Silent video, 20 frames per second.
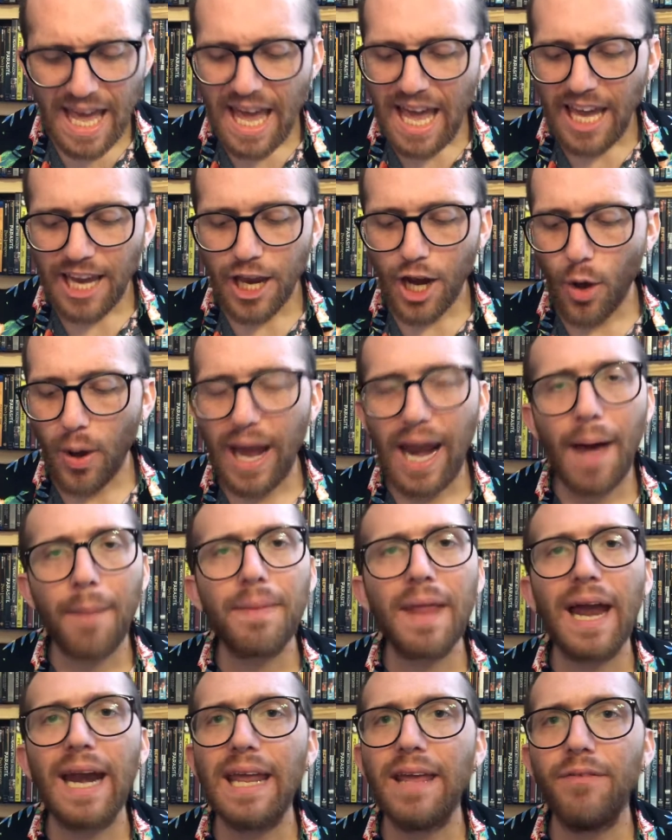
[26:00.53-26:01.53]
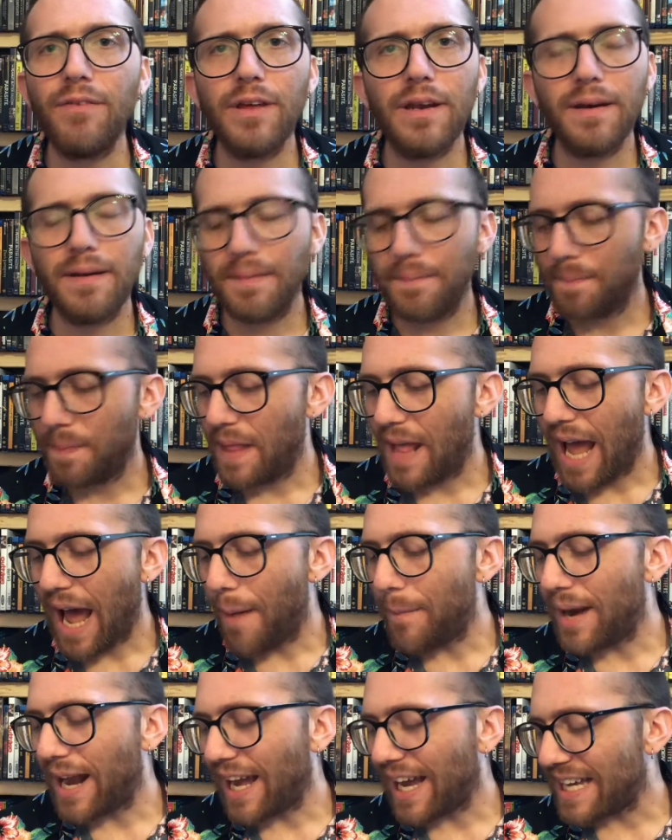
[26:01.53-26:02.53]
you know, and I'm not even, I
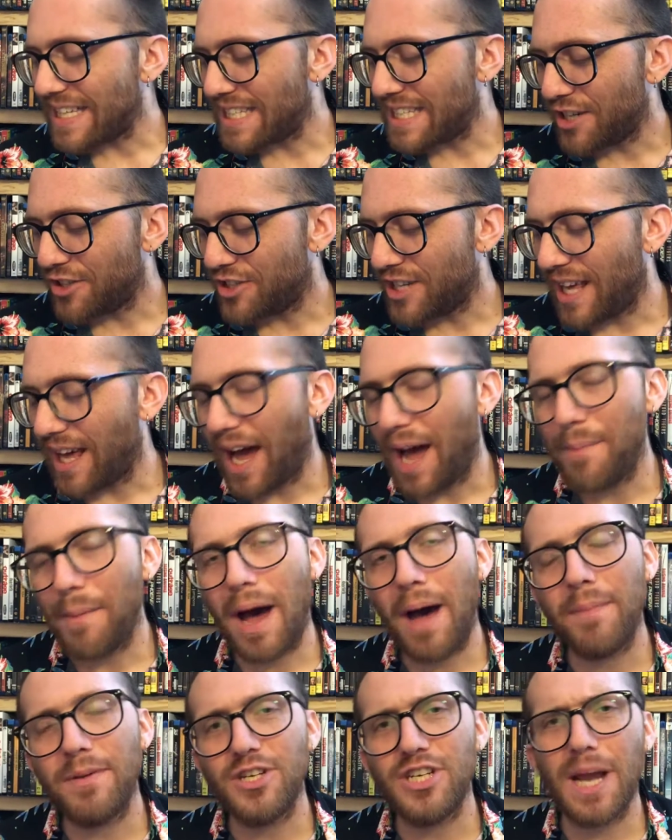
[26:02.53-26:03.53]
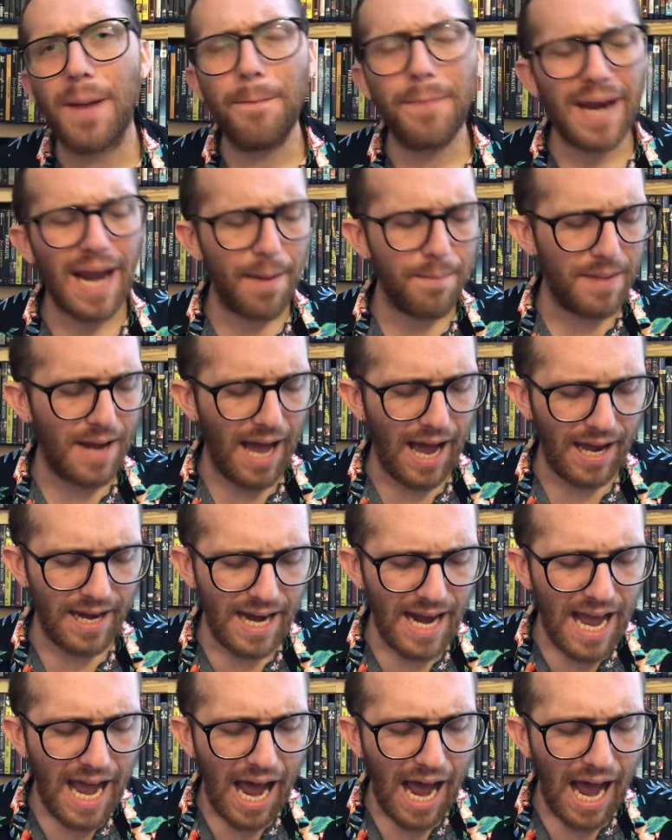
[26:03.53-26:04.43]
mean, I guess say I'm ashamed, but I'm not.